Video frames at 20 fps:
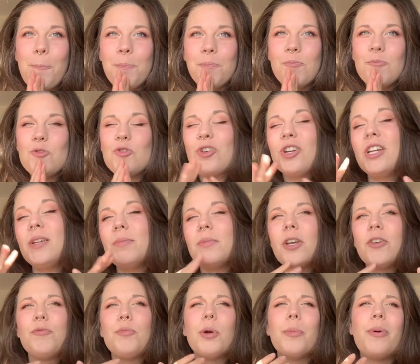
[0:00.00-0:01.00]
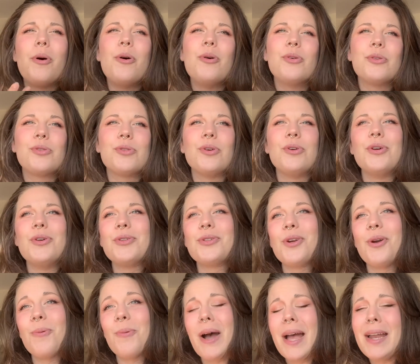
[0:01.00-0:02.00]
dreamed of proposals or
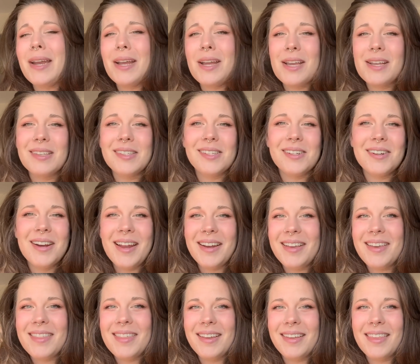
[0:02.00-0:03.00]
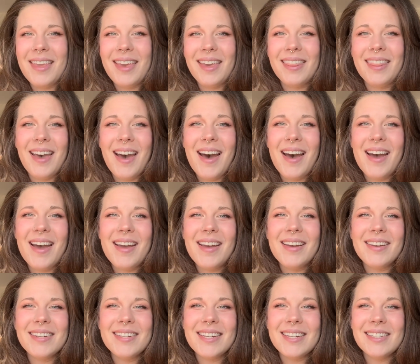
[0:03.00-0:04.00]
weddings or anything like that
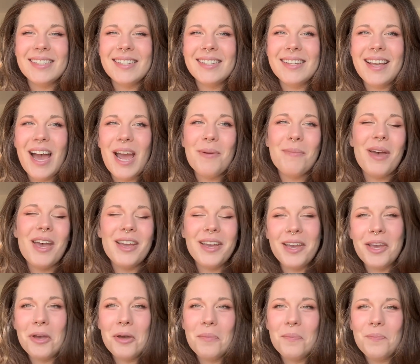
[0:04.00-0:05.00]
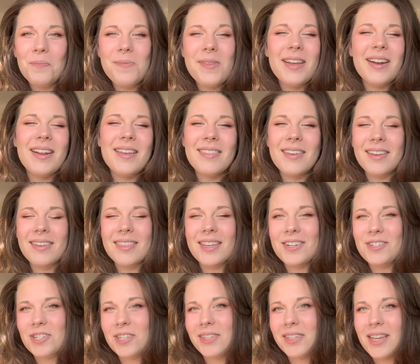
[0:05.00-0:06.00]
until I met him. And I think that
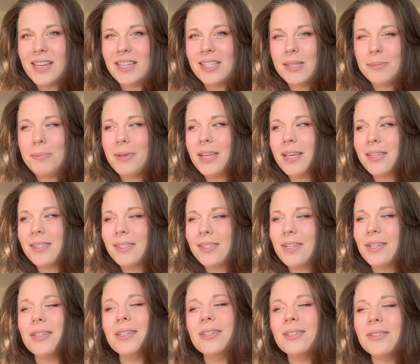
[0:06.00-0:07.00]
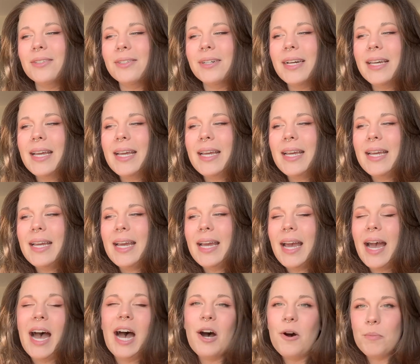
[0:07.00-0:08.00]
just like speaks to
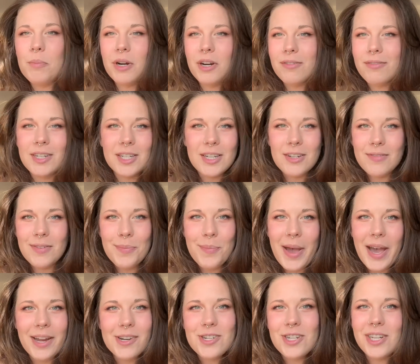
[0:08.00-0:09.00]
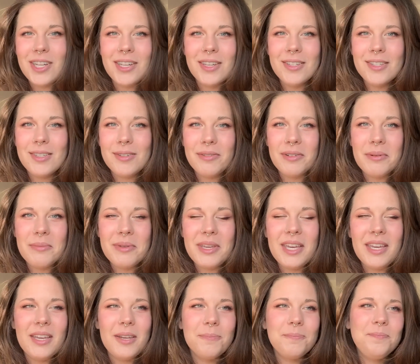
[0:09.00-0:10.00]
how perfect of a match he is for me.